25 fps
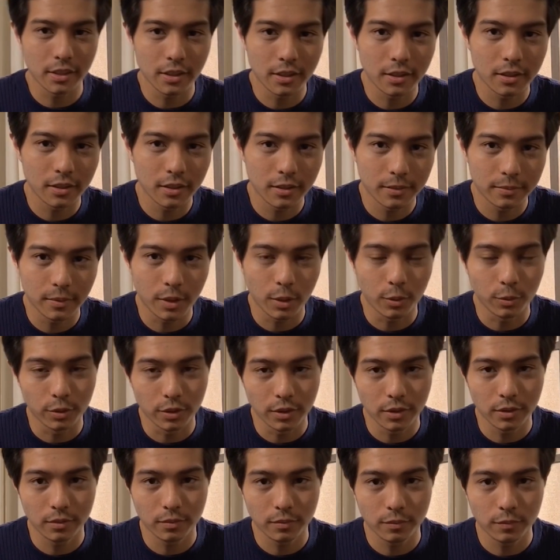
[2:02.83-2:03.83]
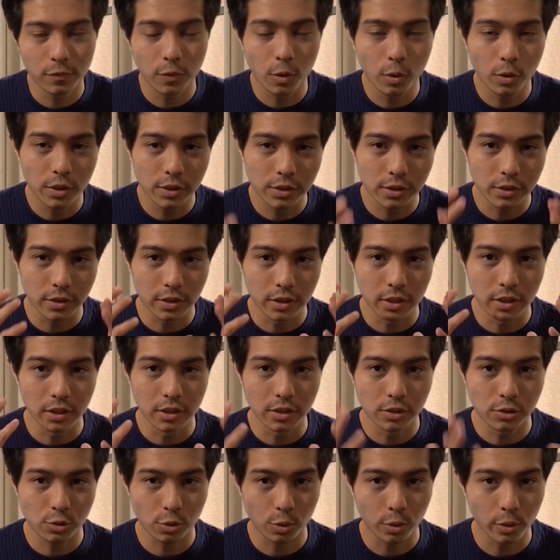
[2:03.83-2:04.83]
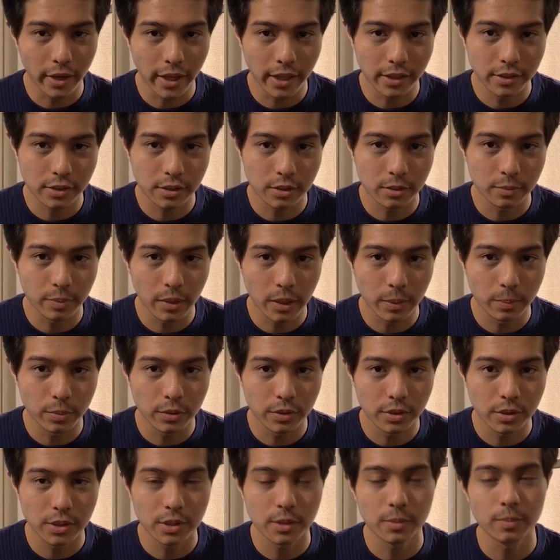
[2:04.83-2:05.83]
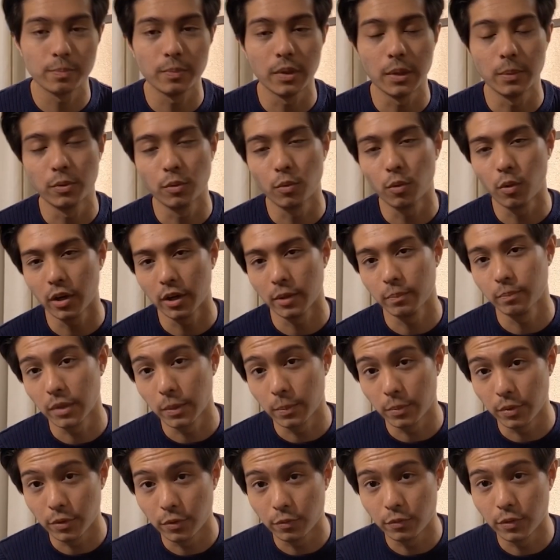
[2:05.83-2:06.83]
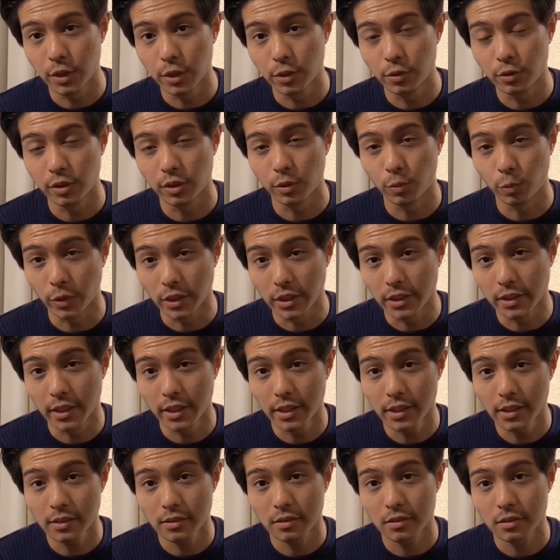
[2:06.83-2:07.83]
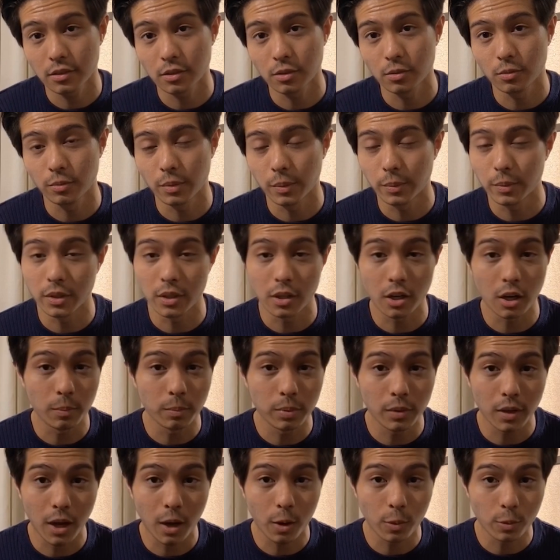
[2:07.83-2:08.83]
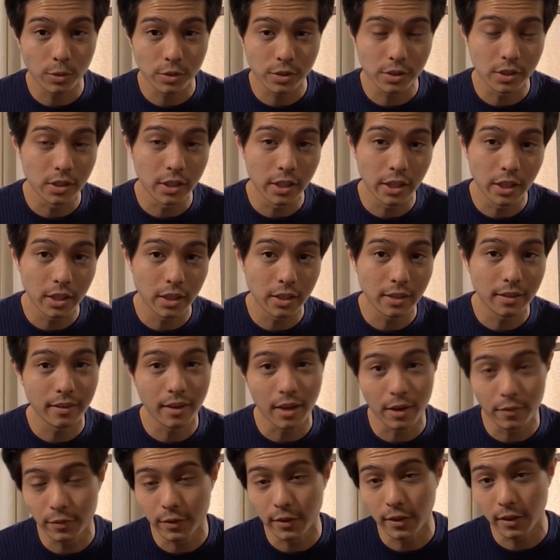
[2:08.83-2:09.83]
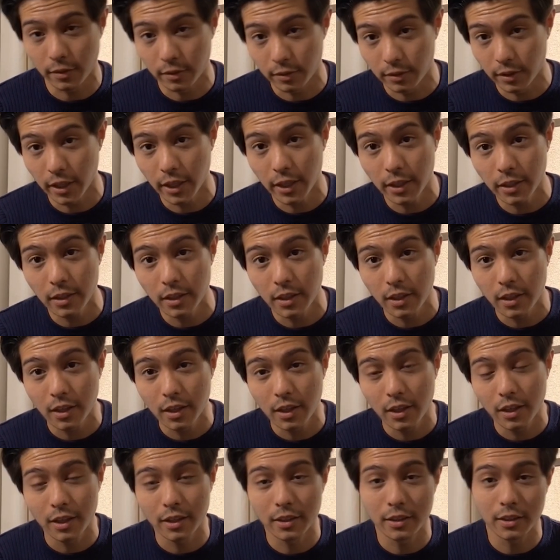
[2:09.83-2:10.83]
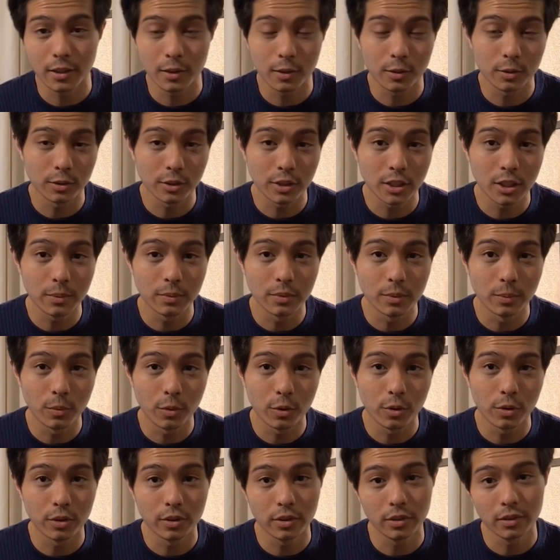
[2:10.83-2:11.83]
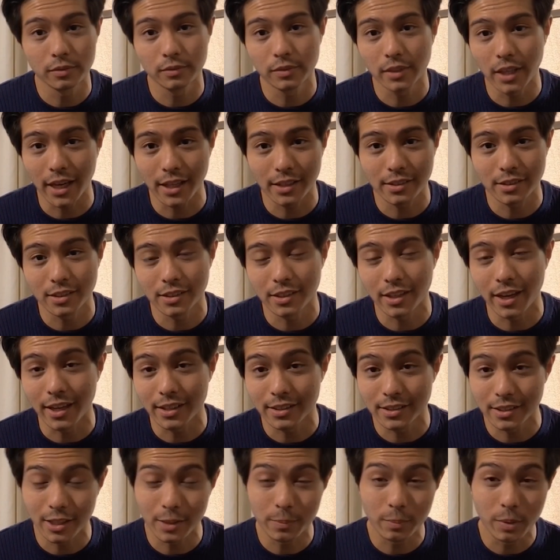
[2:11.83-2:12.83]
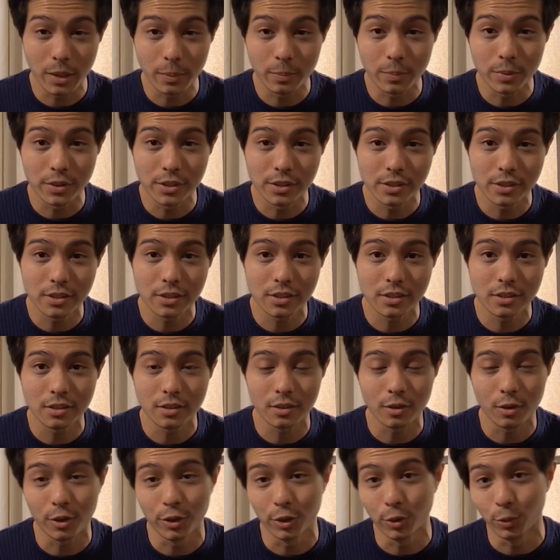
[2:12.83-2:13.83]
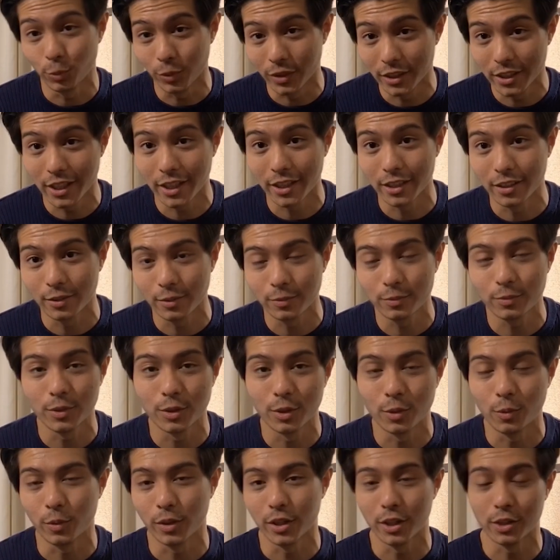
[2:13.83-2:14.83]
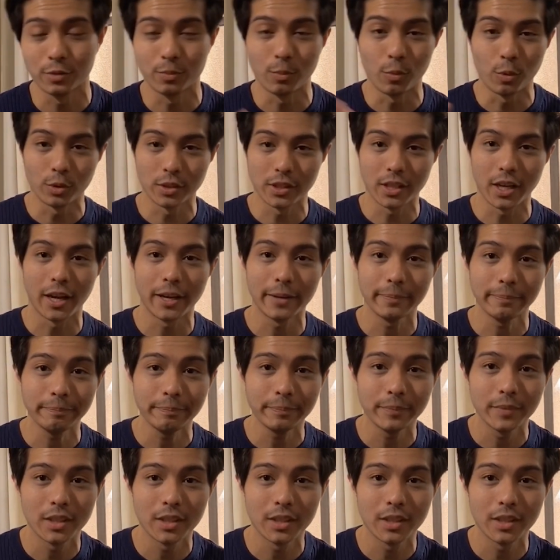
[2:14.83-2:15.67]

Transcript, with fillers: I would focus on the short answer papers, paper 1 and paper 3 during the weekdays. So maybe a couple hours a day, every other day. And I'll keep the more taxing essay papers on the weekend, you know, when there's more time.